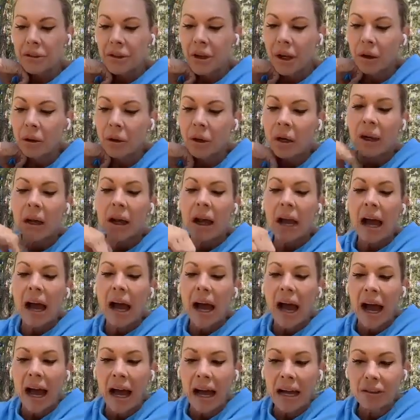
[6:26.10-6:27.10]
So
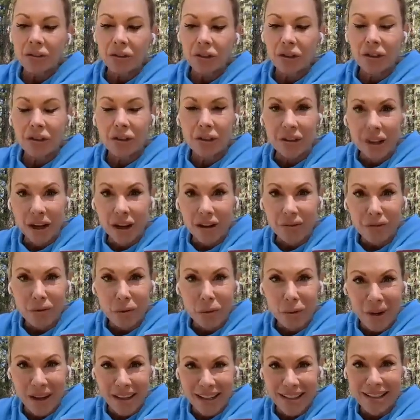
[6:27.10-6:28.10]
ask
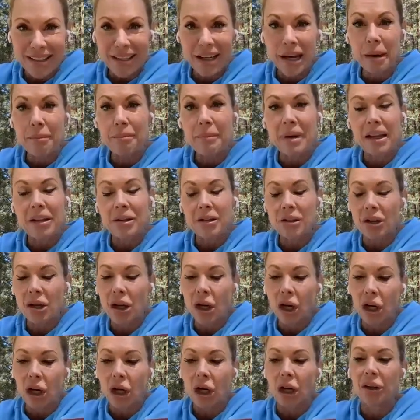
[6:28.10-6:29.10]
yourself, what is it I'm meant
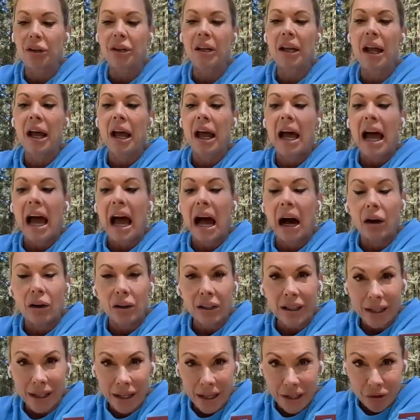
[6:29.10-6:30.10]
to learn?
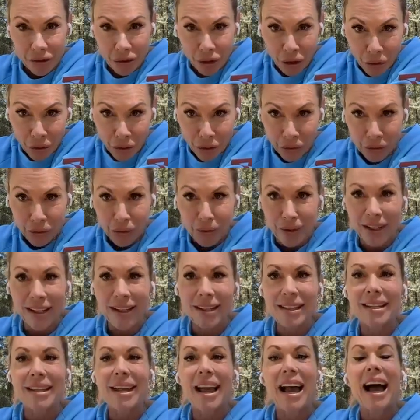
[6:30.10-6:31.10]
How can I grow through
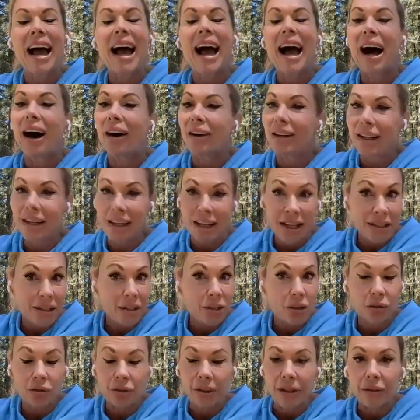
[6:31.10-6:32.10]
this? How can I
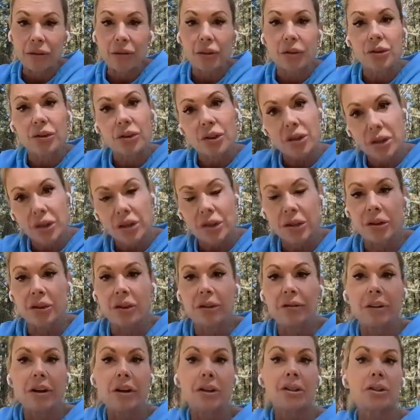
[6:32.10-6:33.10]
surrender to the
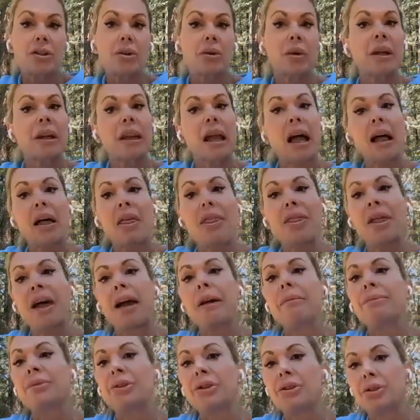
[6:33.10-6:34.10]
universe to allow
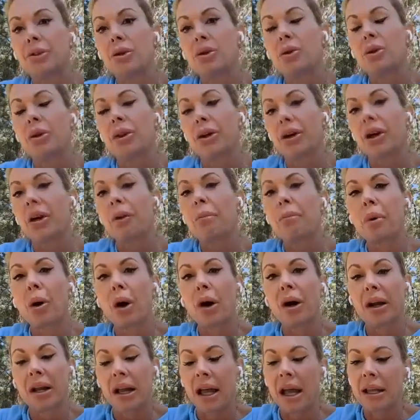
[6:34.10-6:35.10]
them to do their
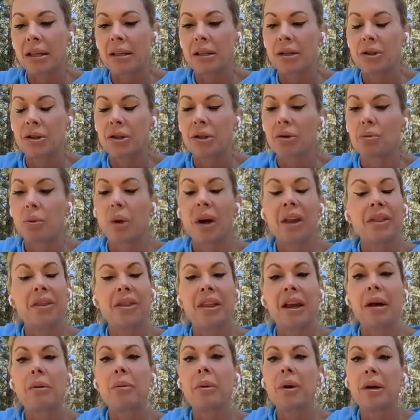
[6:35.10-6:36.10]
part as to what
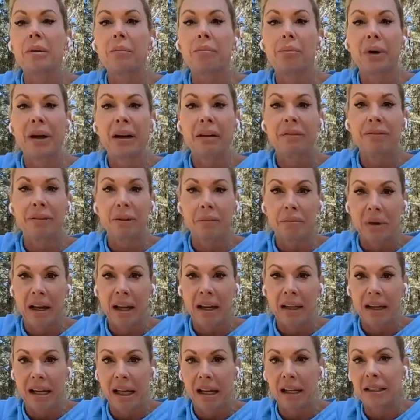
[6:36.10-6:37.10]
they want to bring for
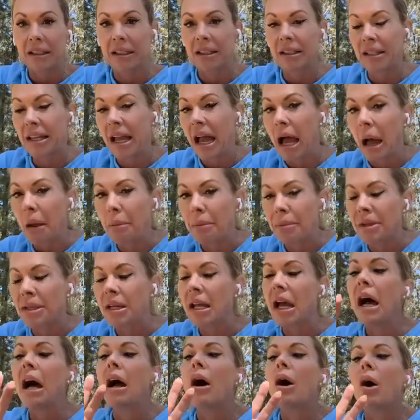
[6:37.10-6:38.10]
my next
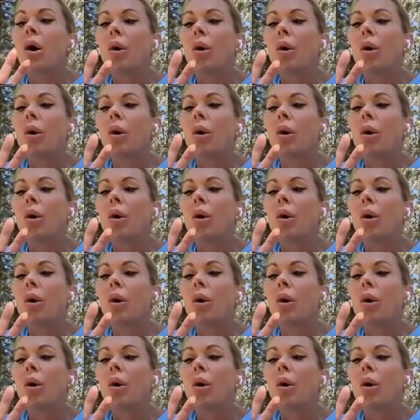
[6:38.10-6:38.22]
steps?